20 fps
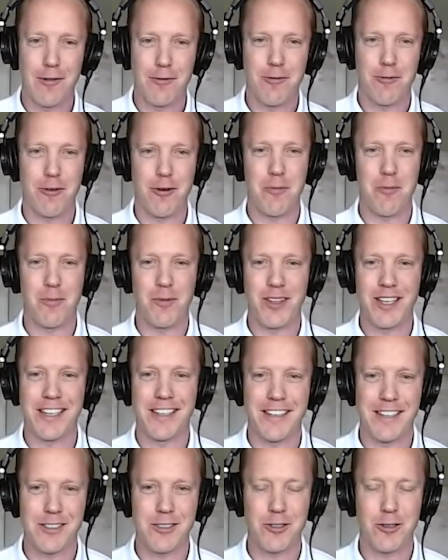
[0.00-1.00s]
from the
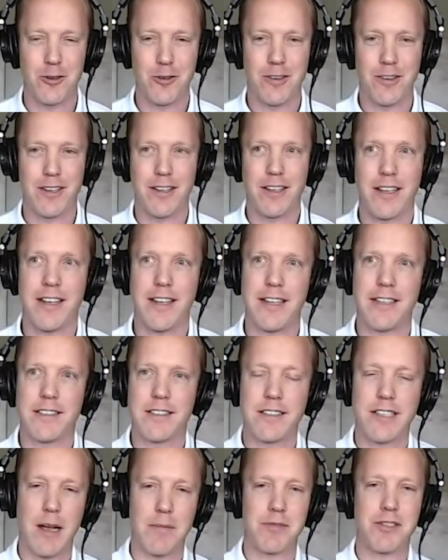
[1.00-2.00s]
initial
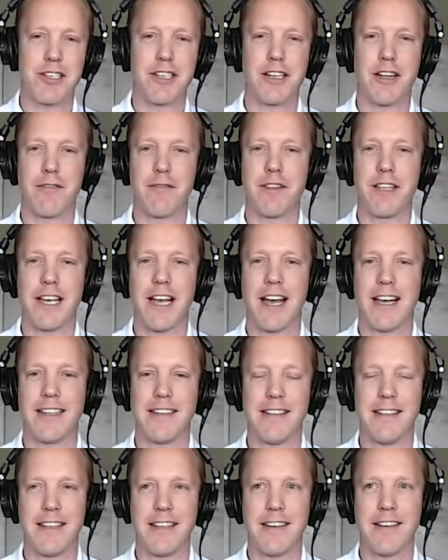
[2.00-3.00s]
inception of the
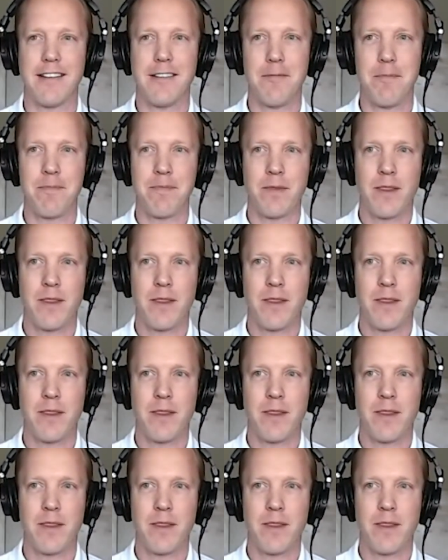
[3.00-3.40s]
idea.